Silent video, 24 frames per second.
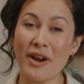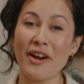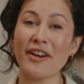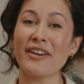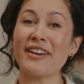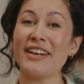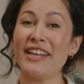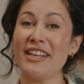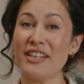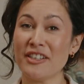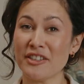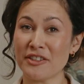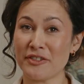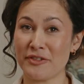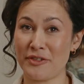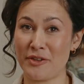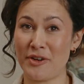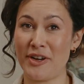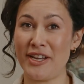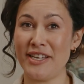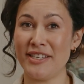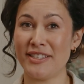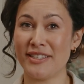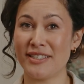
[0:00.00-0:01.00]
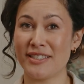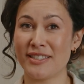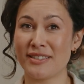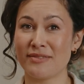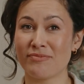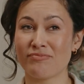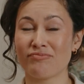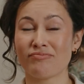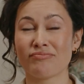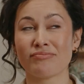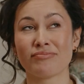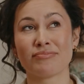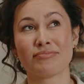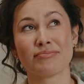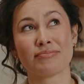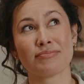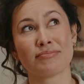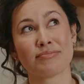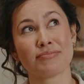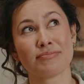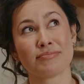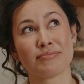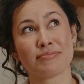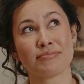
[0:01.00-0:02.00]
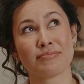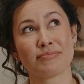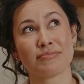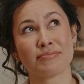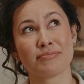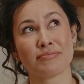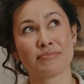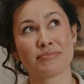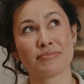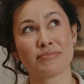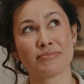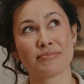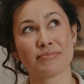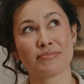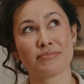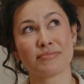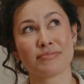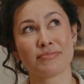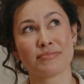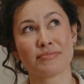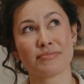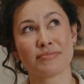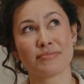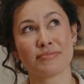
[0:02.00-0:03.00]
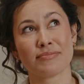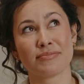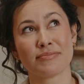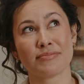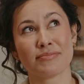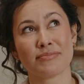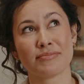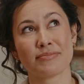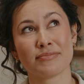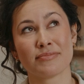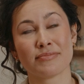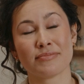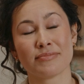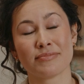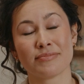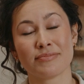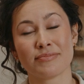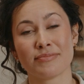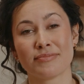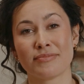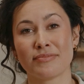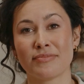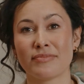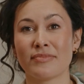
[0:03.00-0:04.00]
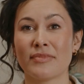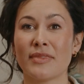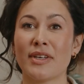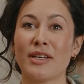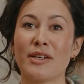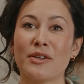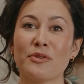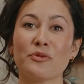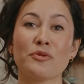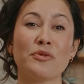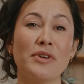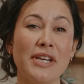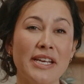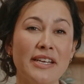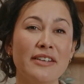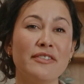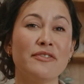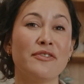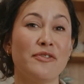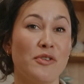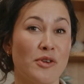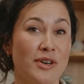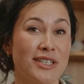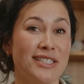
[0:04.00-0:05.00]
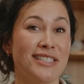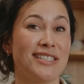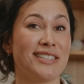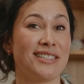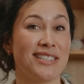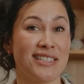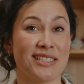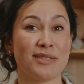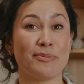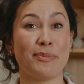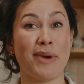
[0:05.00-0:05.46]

our inner voice, the voice we speak with inside our head, reinforces this